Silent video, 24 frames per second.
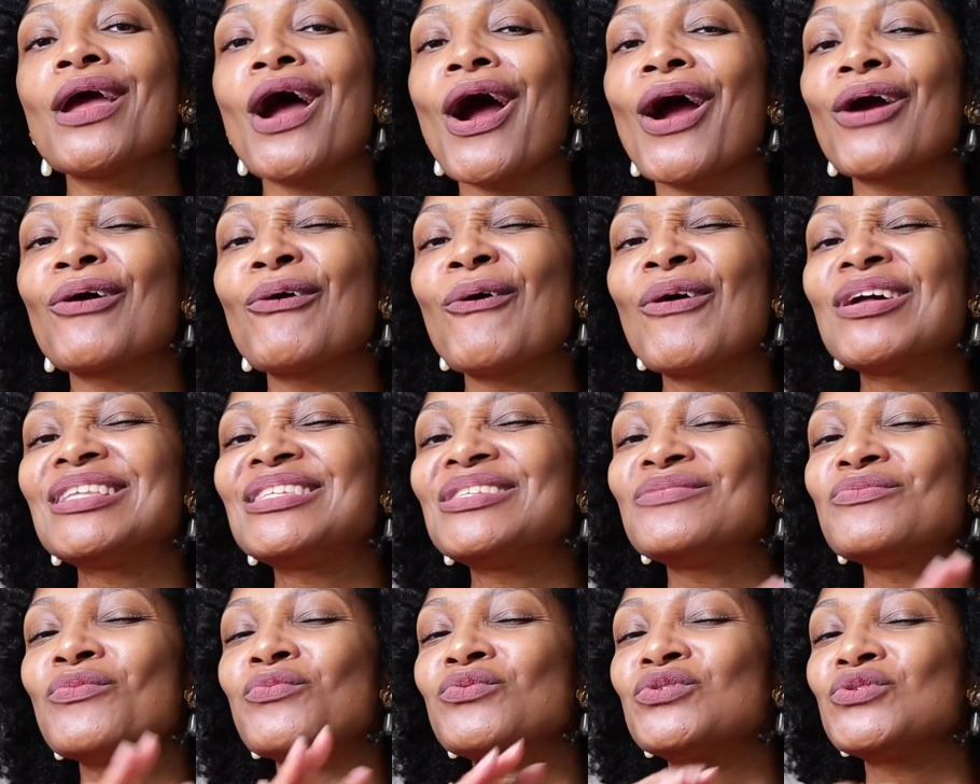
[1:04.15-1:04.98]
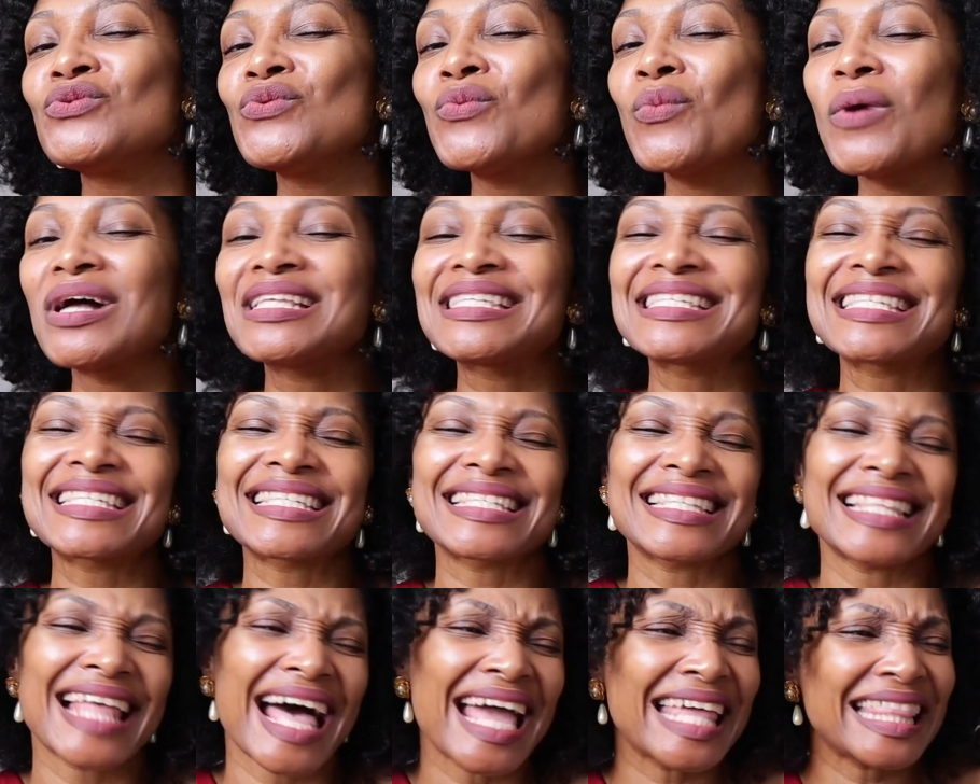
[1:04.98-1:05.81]
we are going to do one
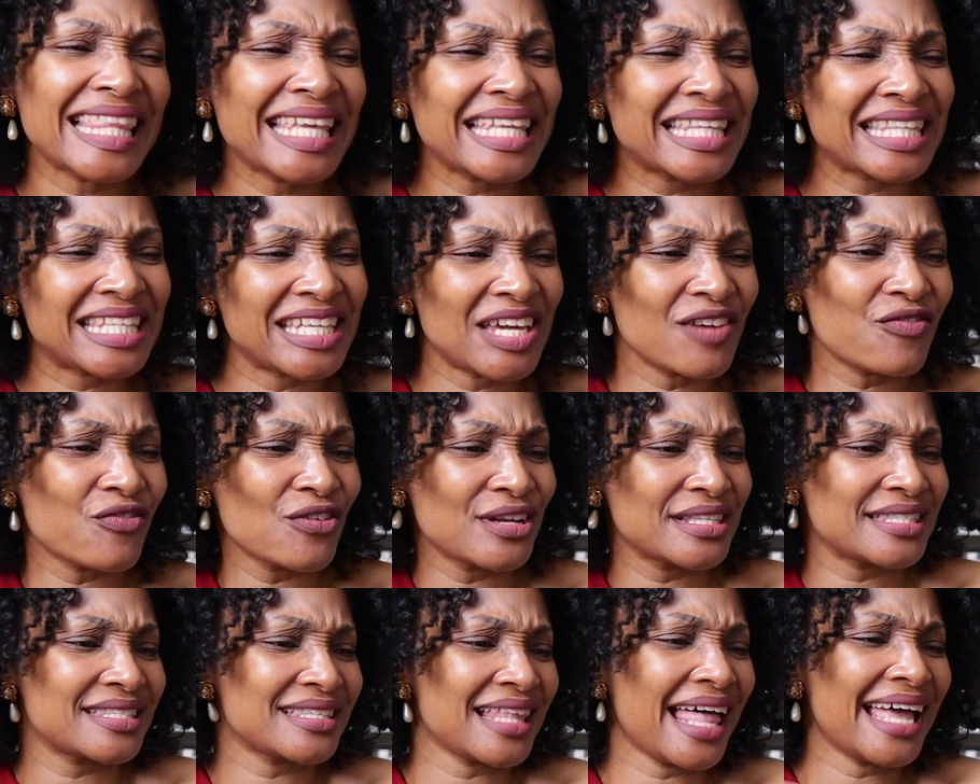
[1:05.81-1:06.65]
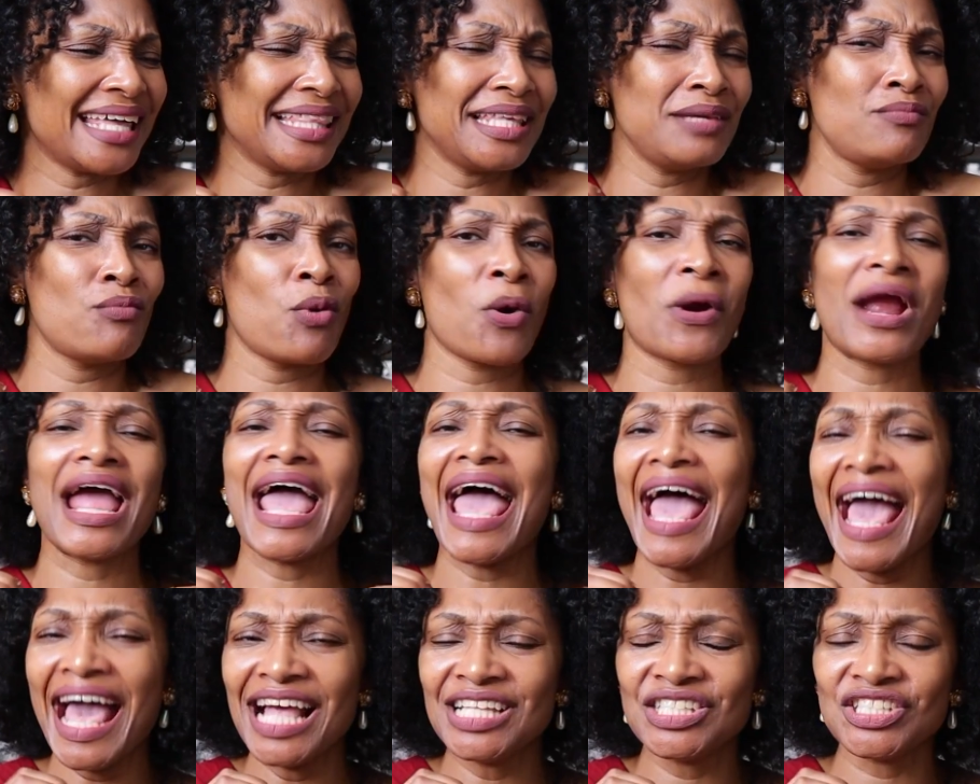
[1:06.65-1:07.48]
slightly different, slightly more
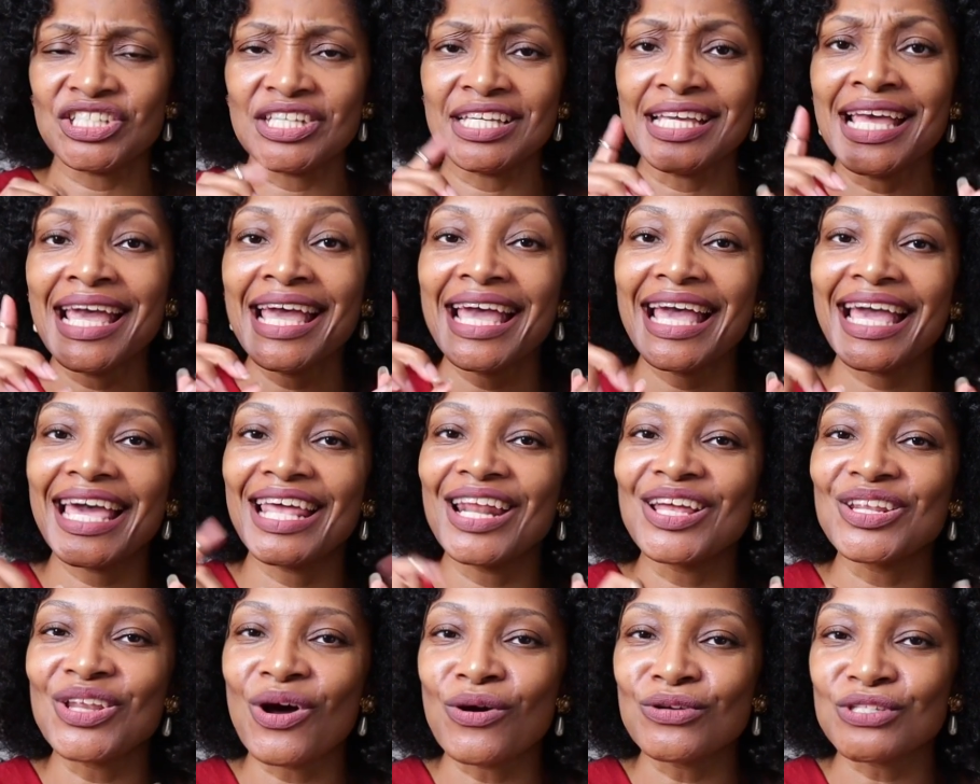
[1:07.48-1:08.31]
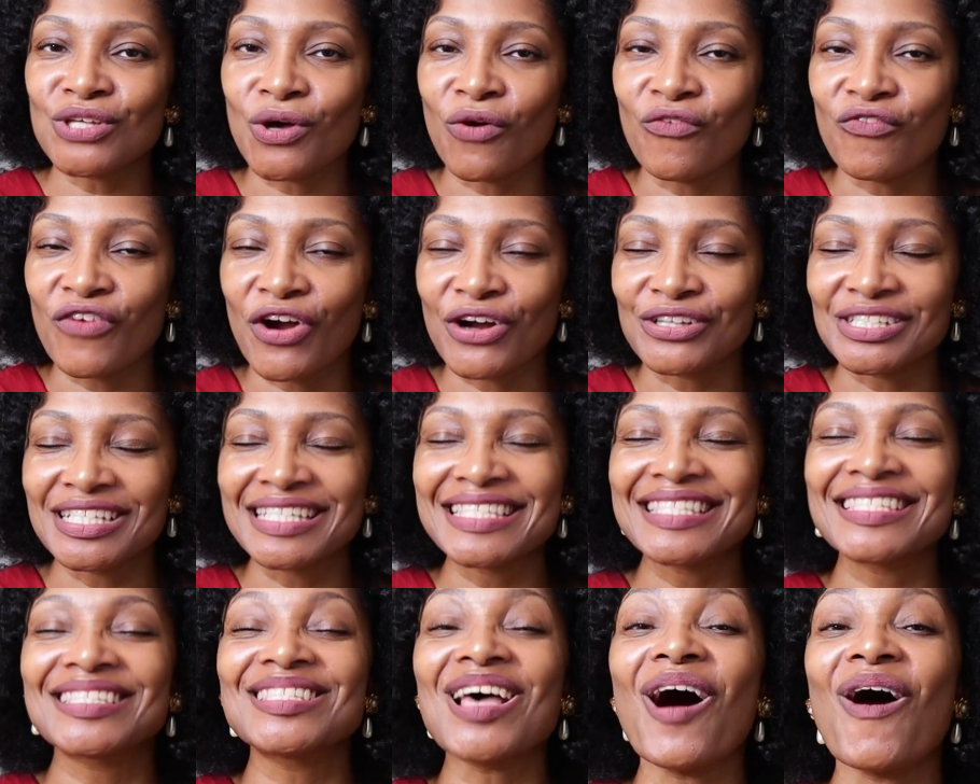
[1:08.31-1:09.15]
edgy in a no-sew version.
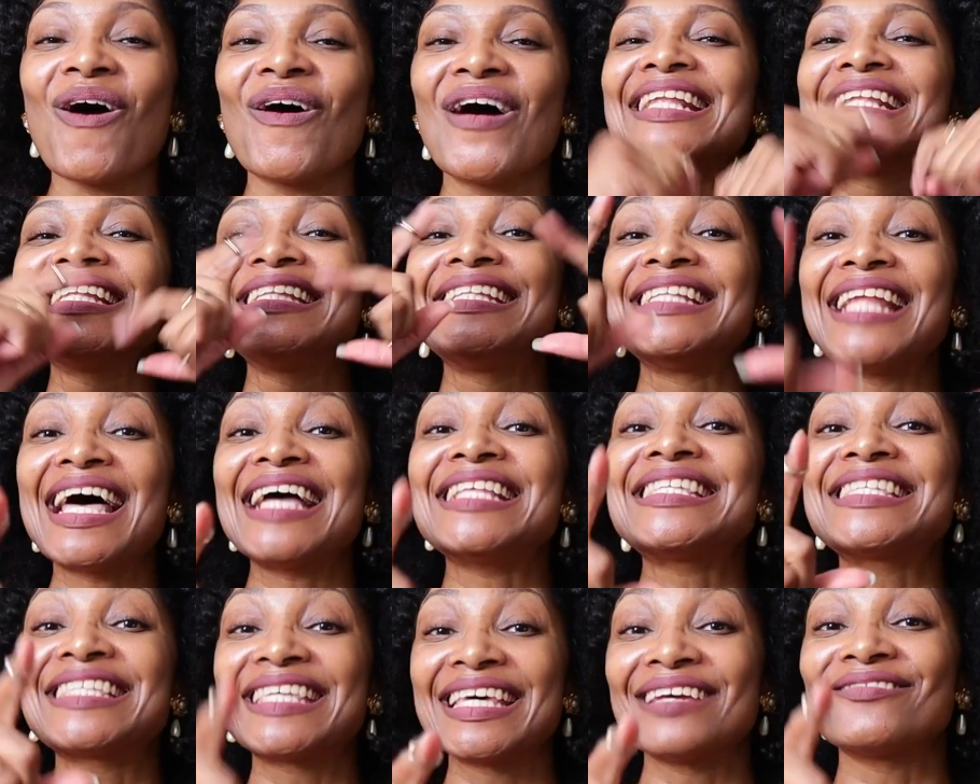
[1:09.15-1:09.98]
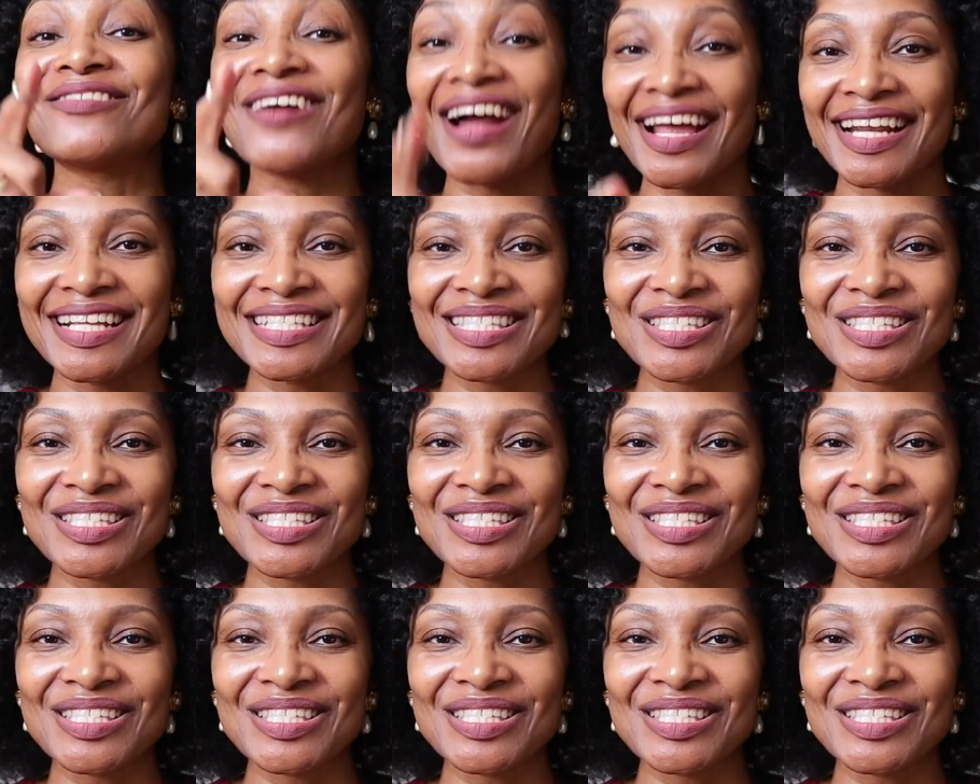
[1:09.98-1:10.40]
So let's get right